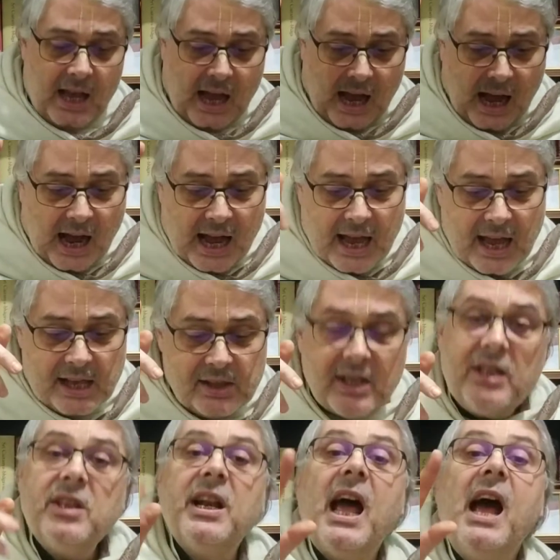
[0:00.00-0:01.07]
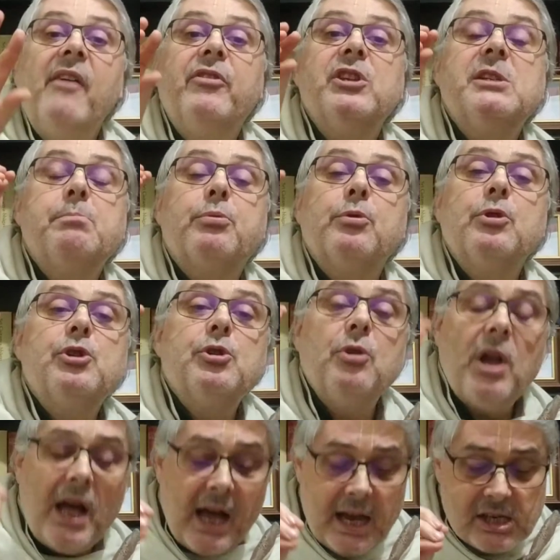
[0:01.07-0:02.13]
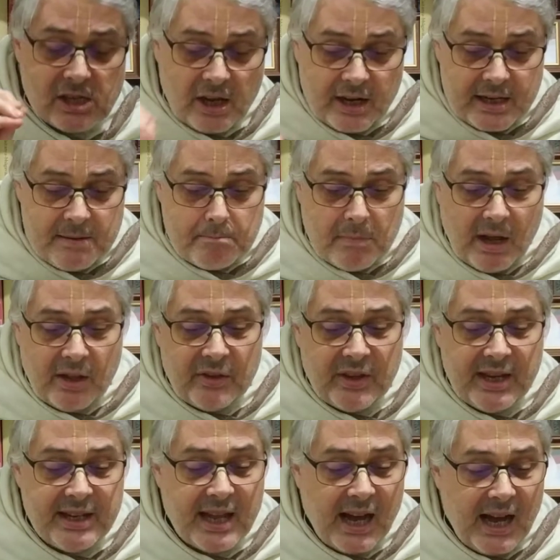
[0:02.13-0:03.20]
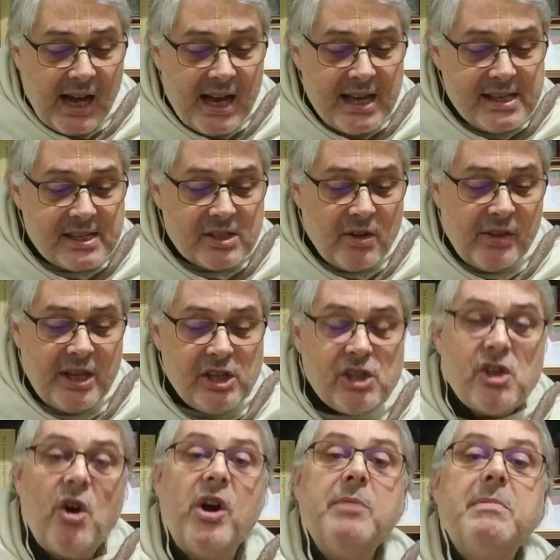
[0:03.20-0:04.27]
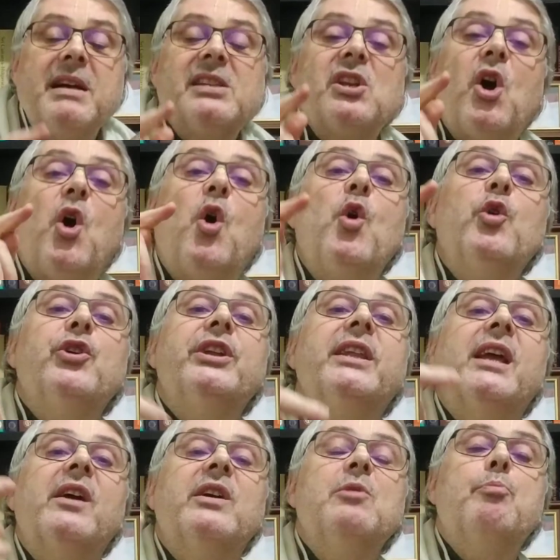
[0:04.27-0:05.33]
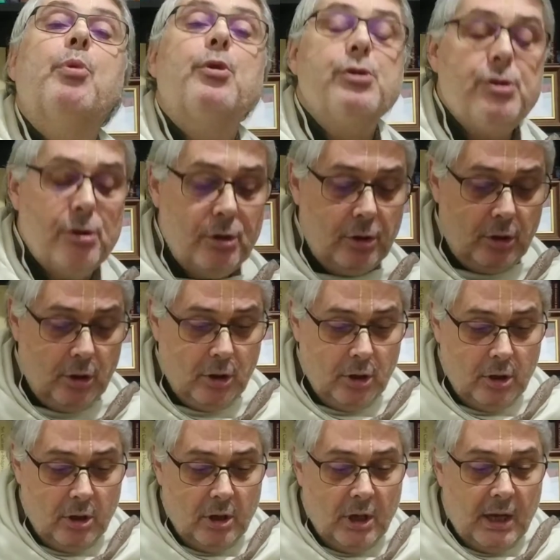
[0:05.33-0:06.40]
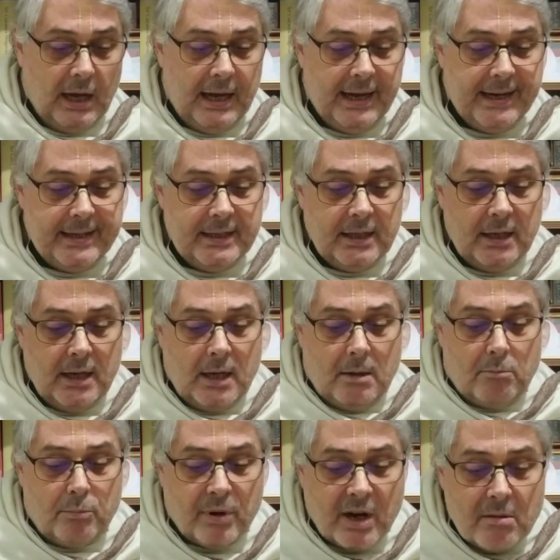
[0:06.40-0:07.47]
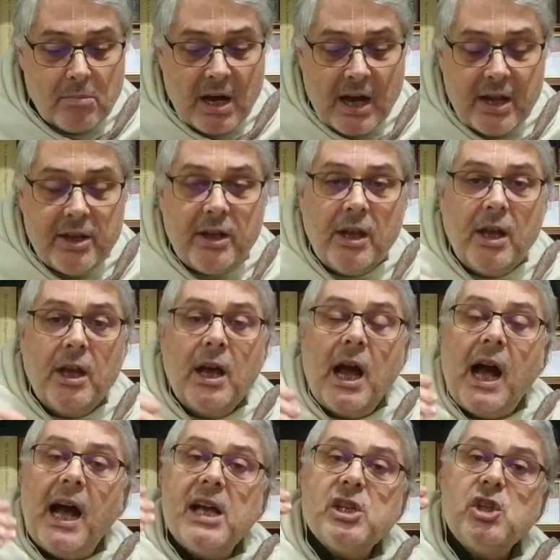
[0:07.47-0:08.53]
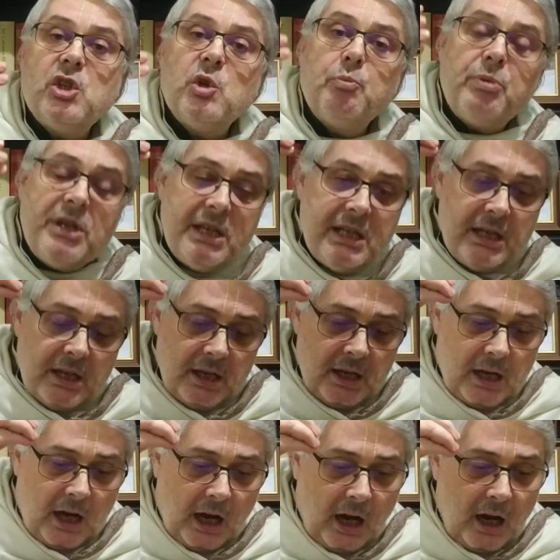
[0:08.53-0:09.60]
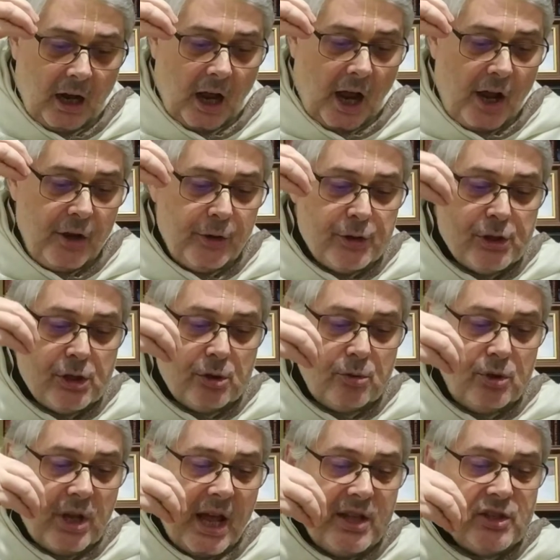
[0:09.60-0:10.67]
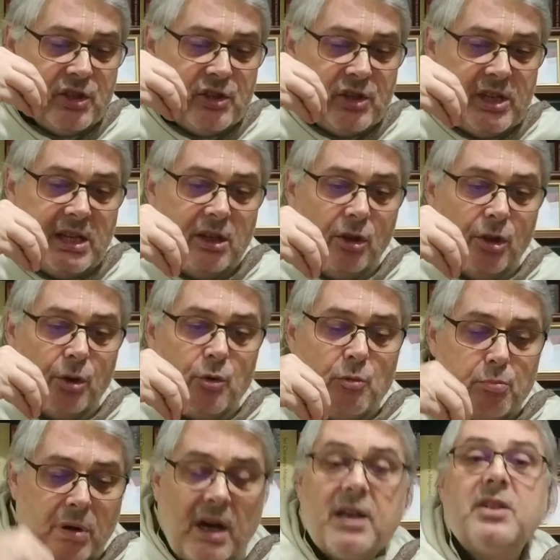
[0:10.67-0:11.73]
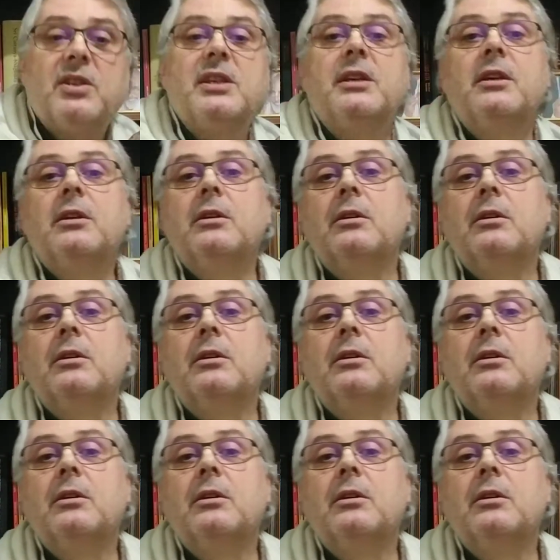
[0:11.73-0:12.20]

eye, they didn't have the spiritual eyes, only mundane eyes. So they saw him as ordinary person. Brahman has to be understood and seen through bhakti.